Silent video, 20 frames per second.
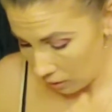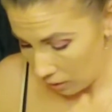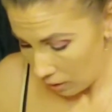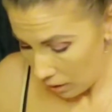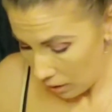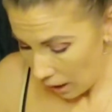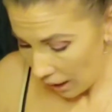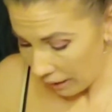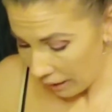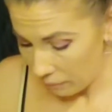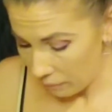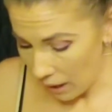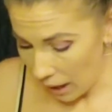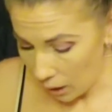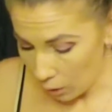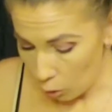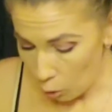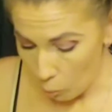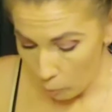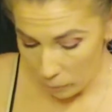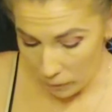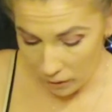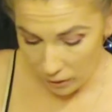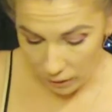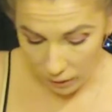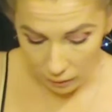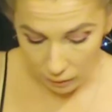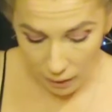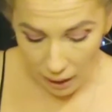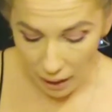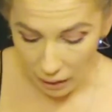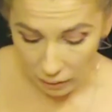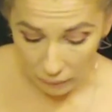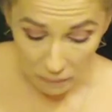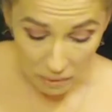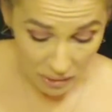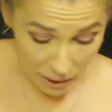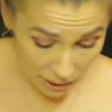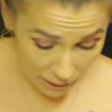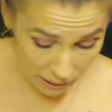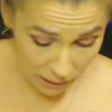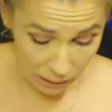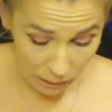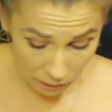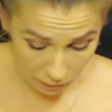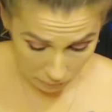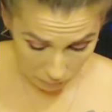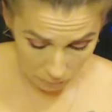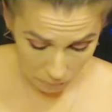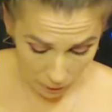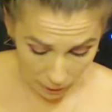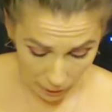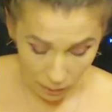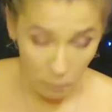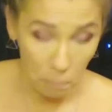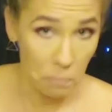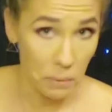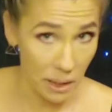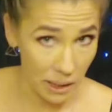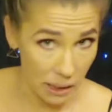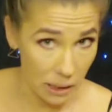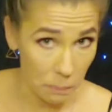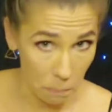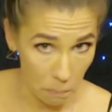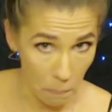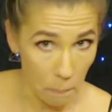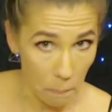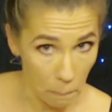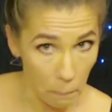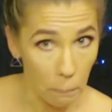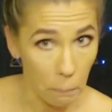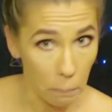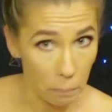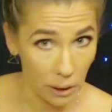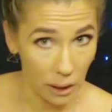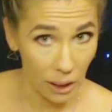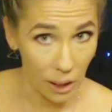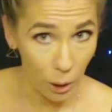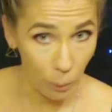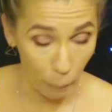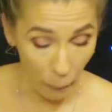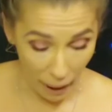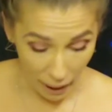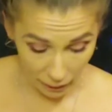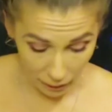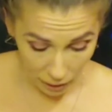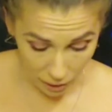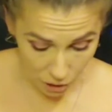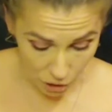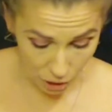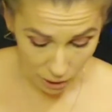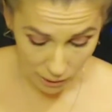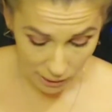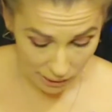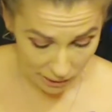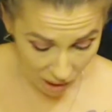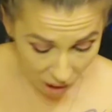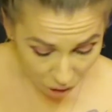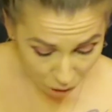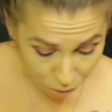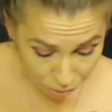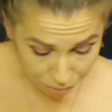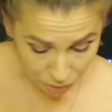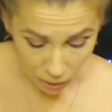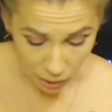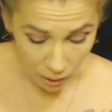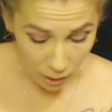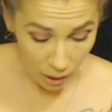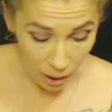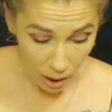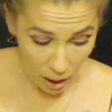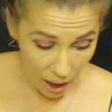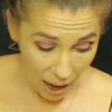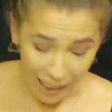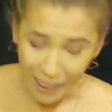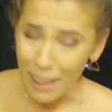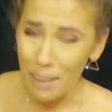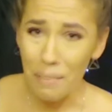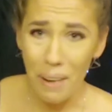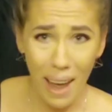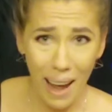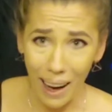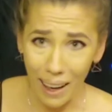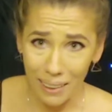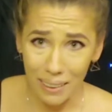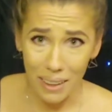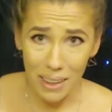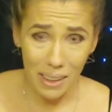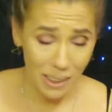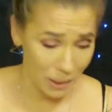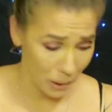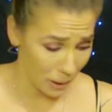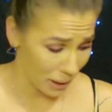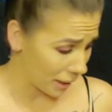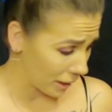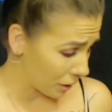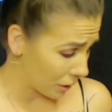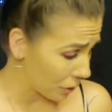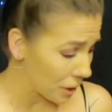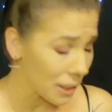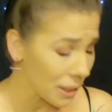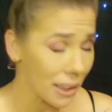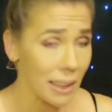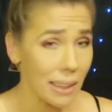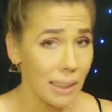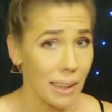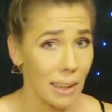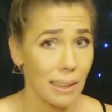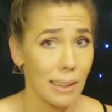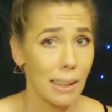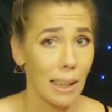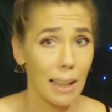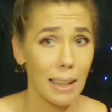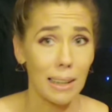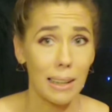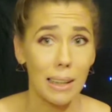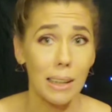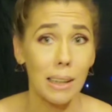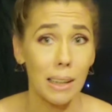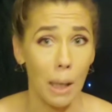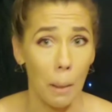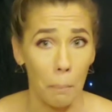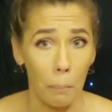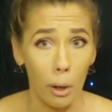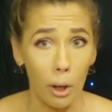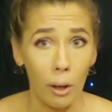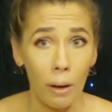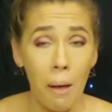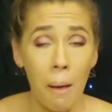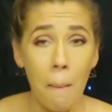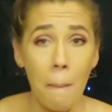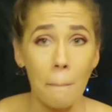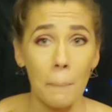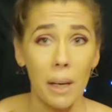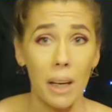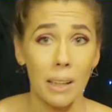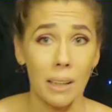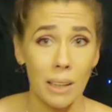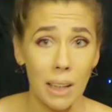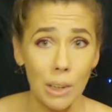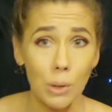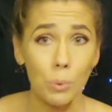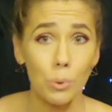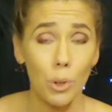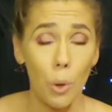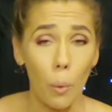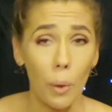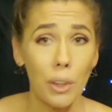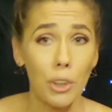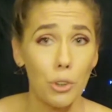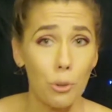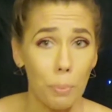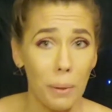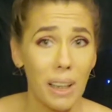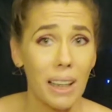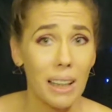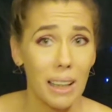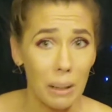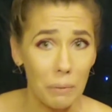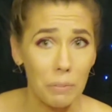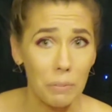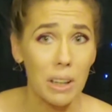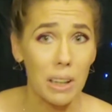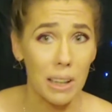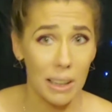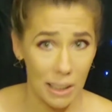I have not opened it out of this, like this clear package itself. I have had this seriously since like December, because this was going to be a gift to